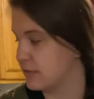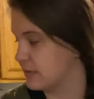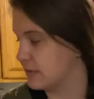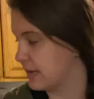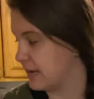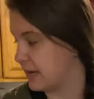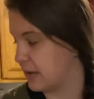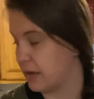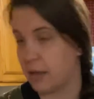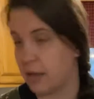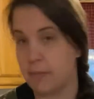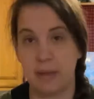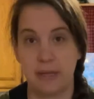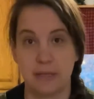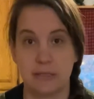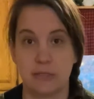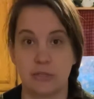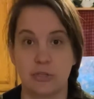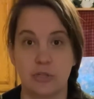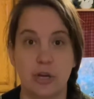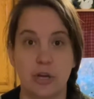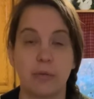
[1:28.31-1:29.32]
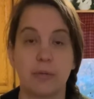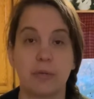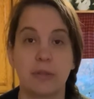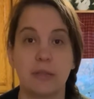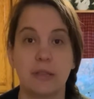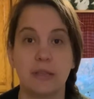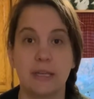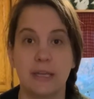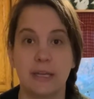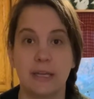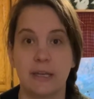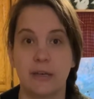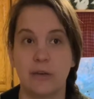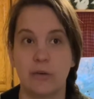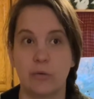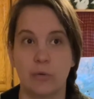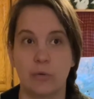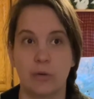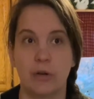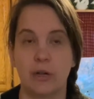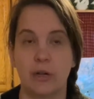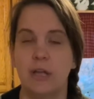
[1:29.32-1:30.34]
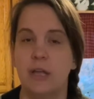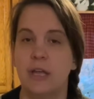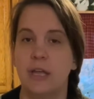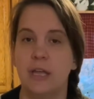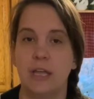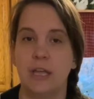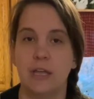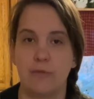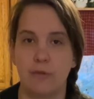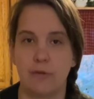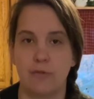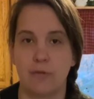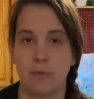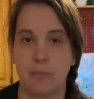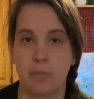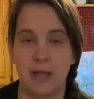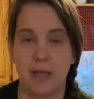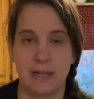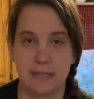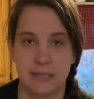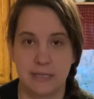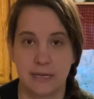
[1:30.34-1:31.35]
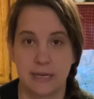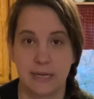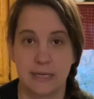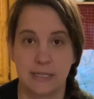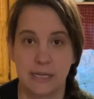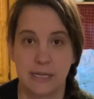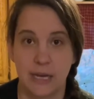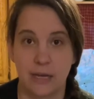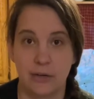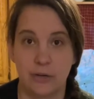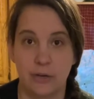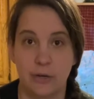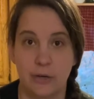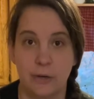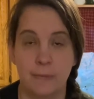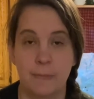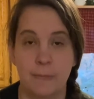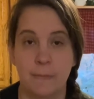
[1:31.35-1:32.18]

like a mason jar with a lid, or if you have a plastic container